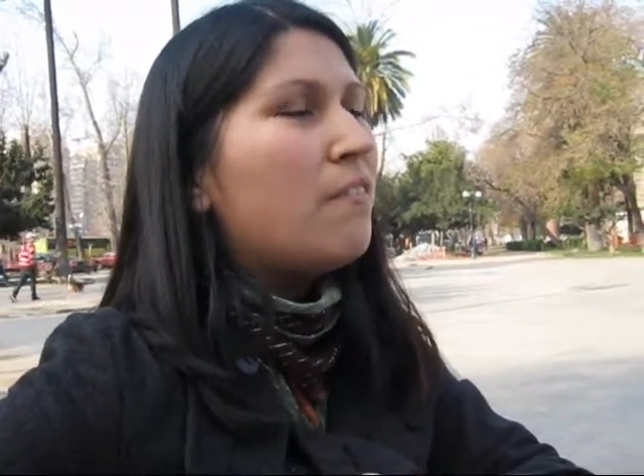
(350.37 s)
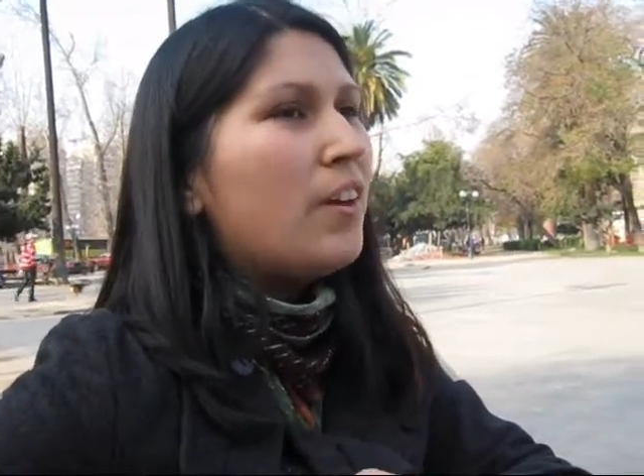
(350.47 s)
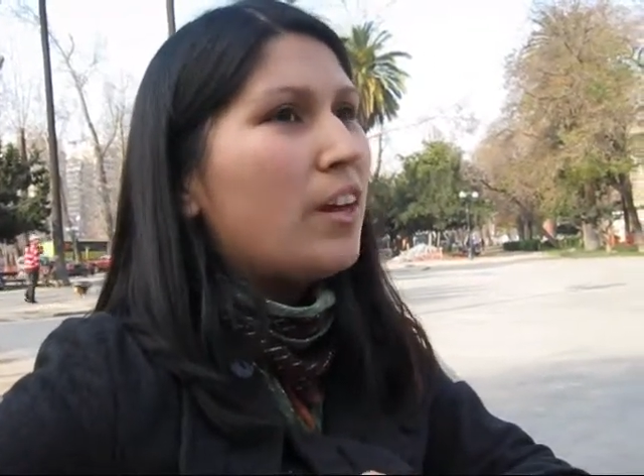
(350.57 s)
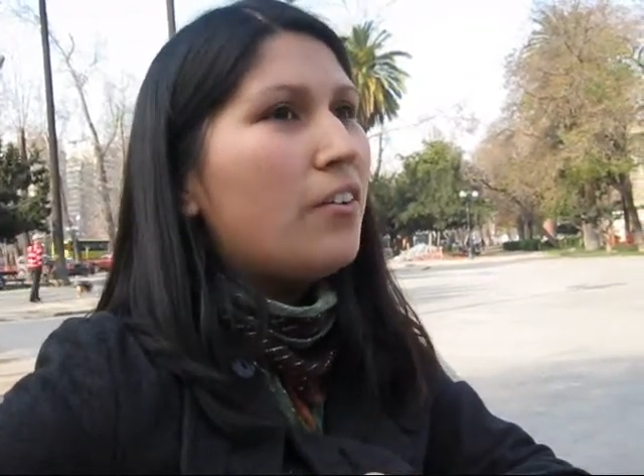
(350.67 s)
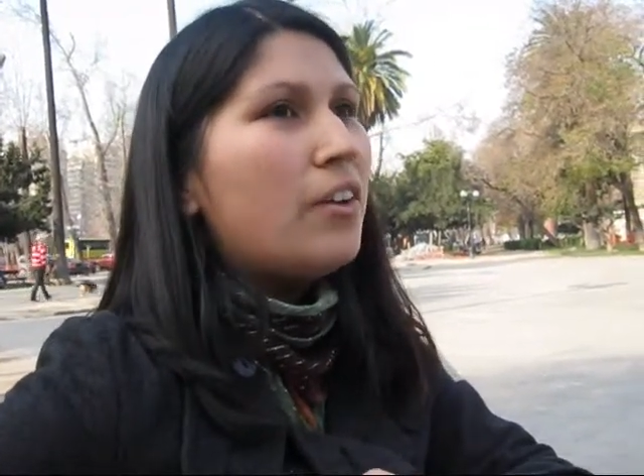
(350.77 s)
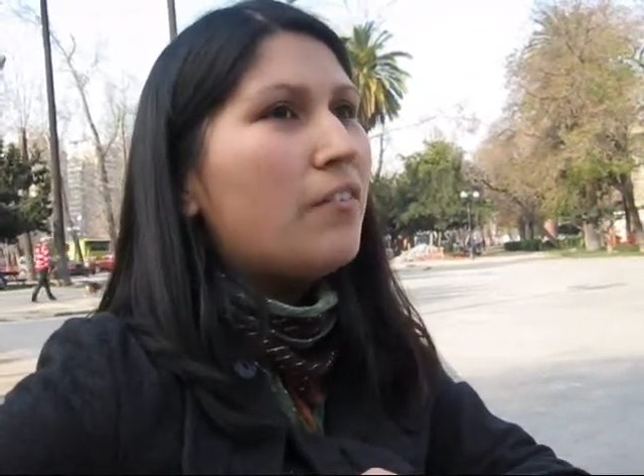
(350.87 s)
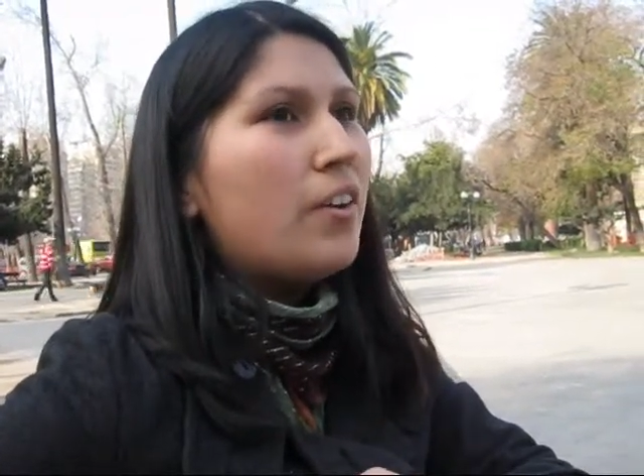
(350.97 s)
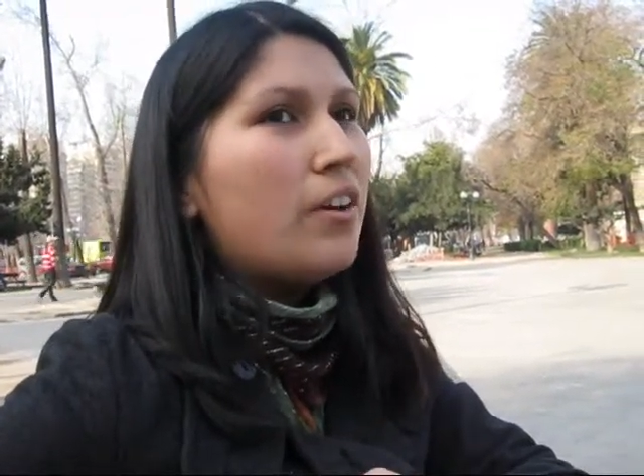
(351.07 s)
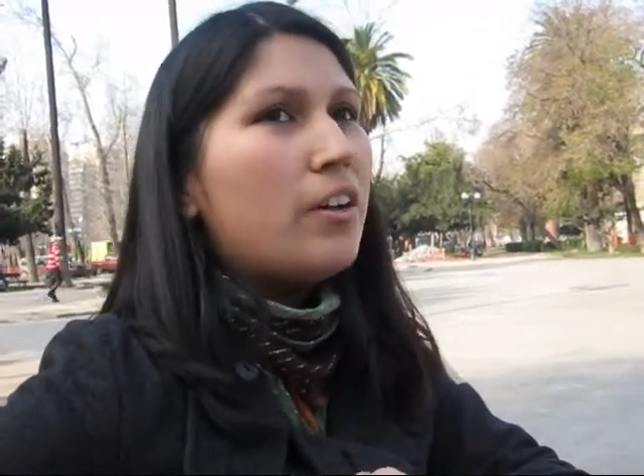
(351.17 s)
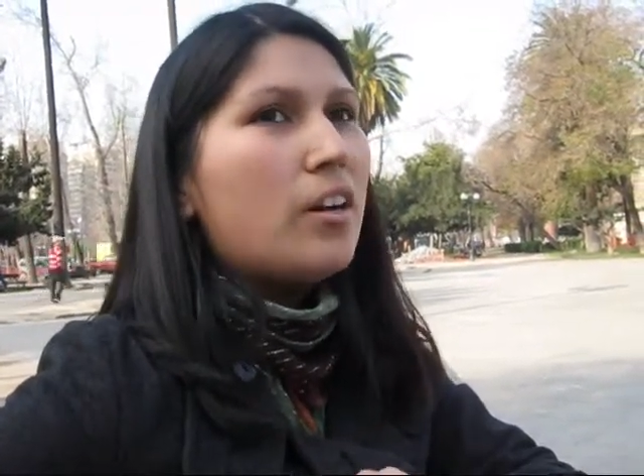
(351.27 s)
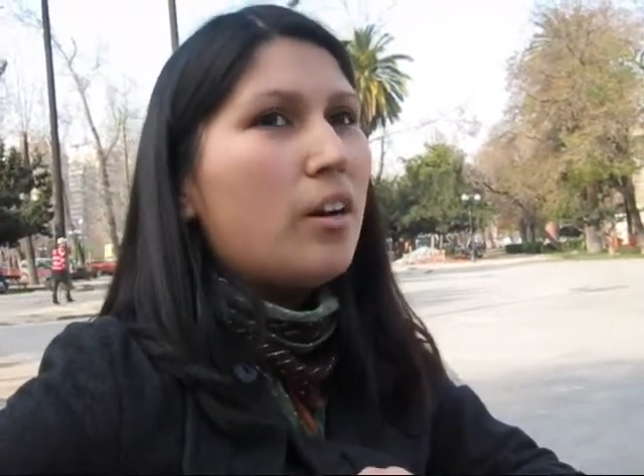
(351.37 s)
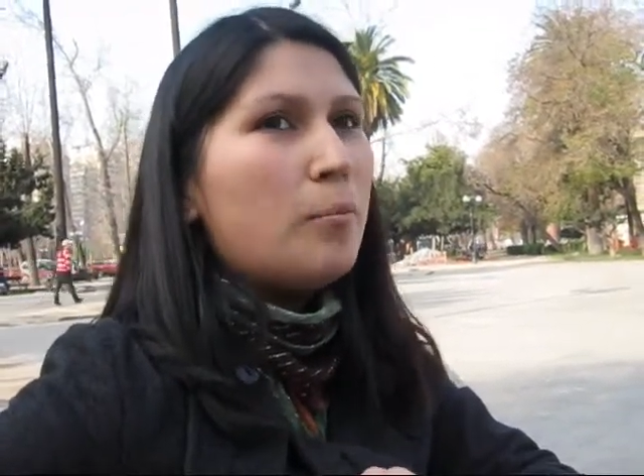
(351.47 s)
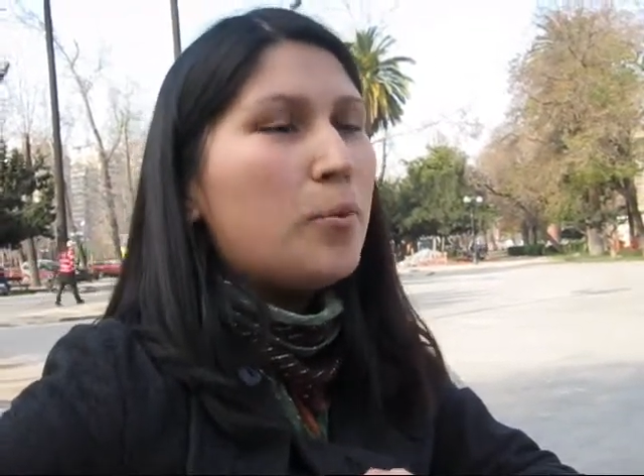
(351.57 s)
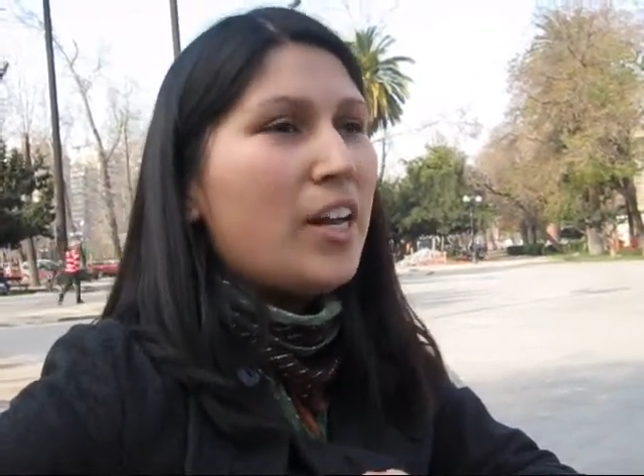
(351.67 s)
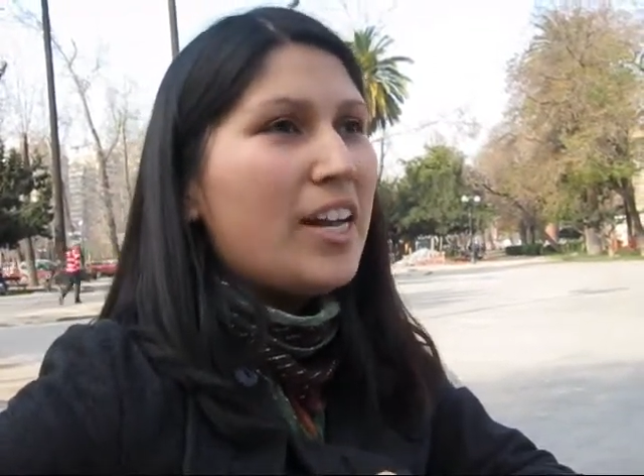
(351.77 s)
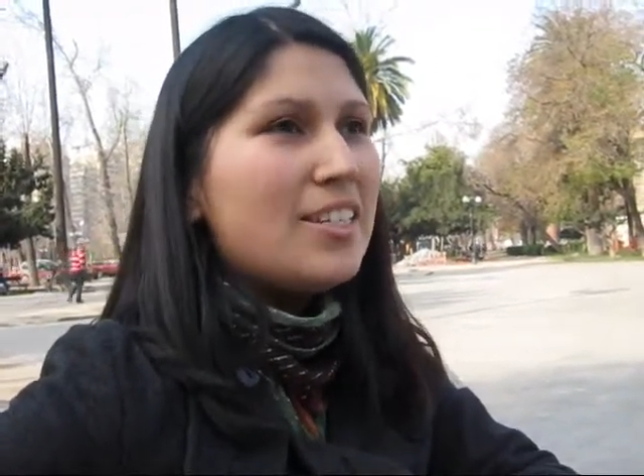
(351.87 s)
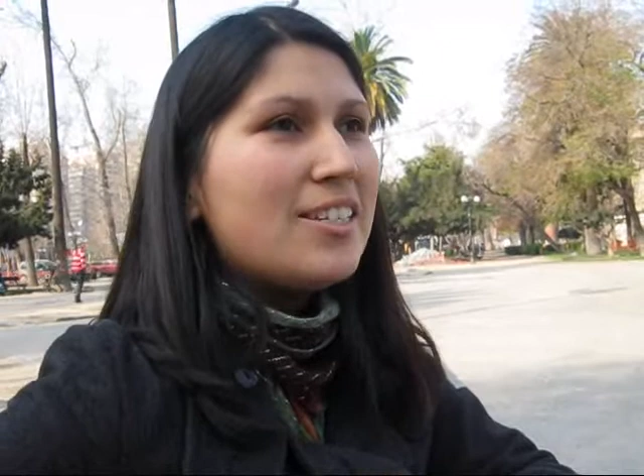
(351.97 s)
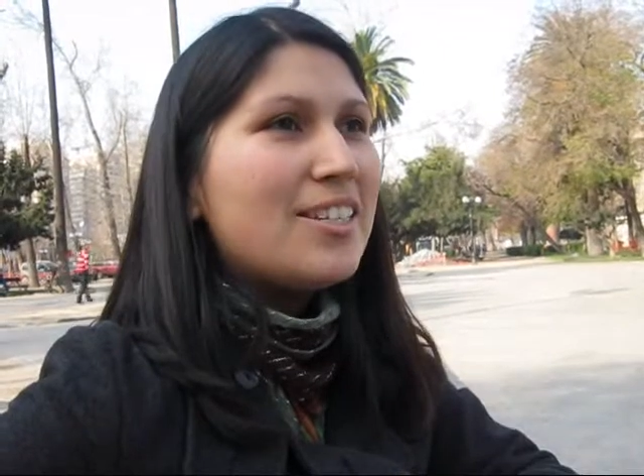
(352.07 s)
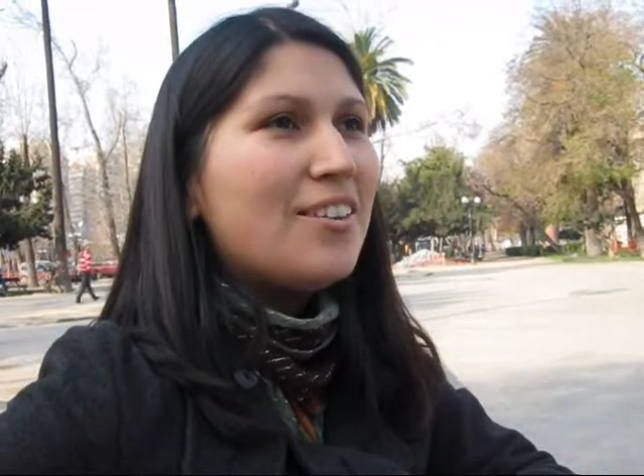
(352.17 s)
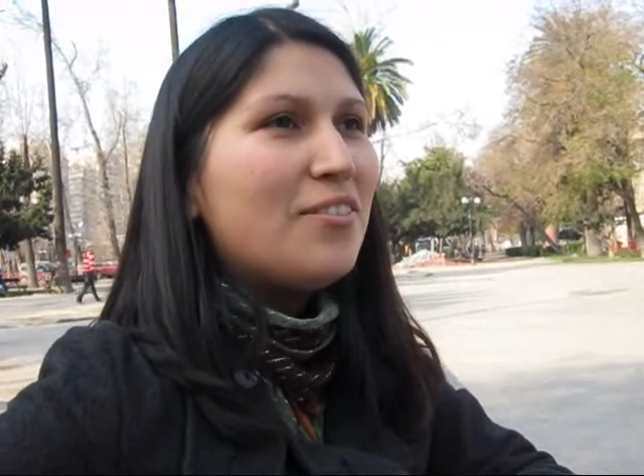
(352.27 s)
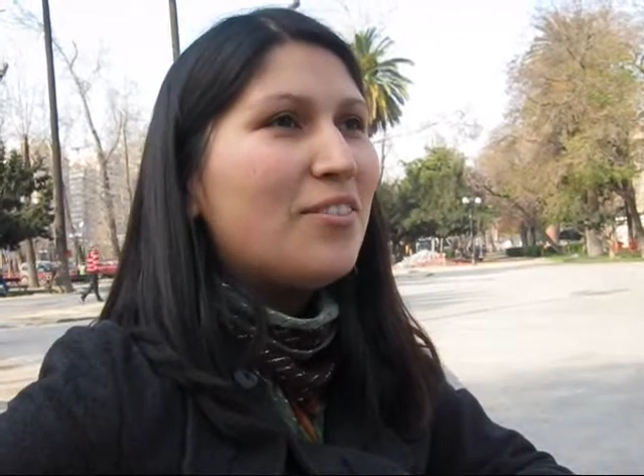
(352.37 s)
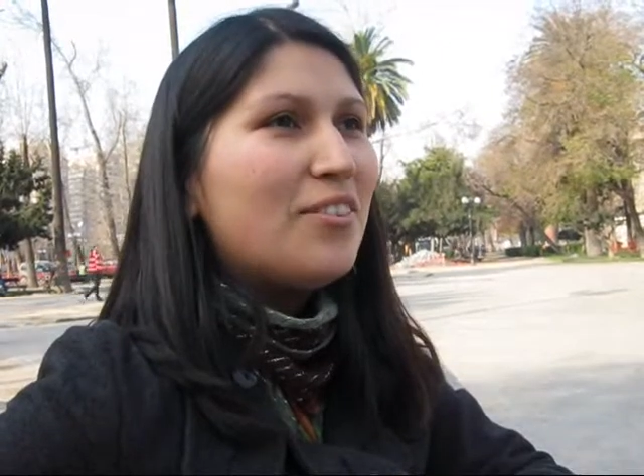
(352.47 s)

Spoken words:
very, very comprehensive.